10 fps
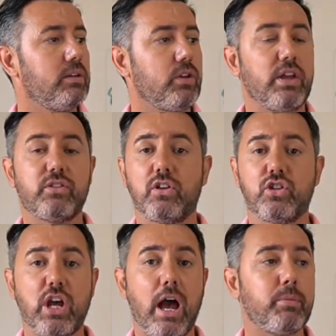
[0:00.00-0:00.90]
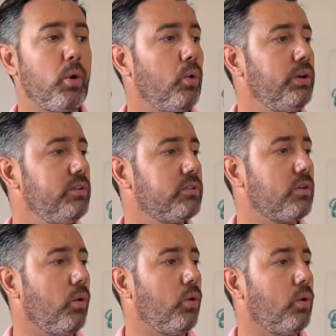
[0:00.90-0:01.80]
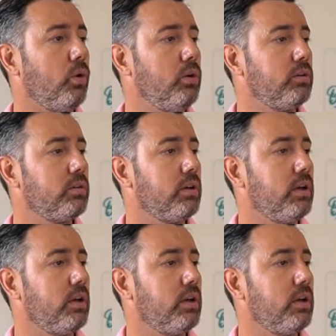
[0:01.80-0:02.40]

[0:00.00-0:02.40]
nice sharp corners, or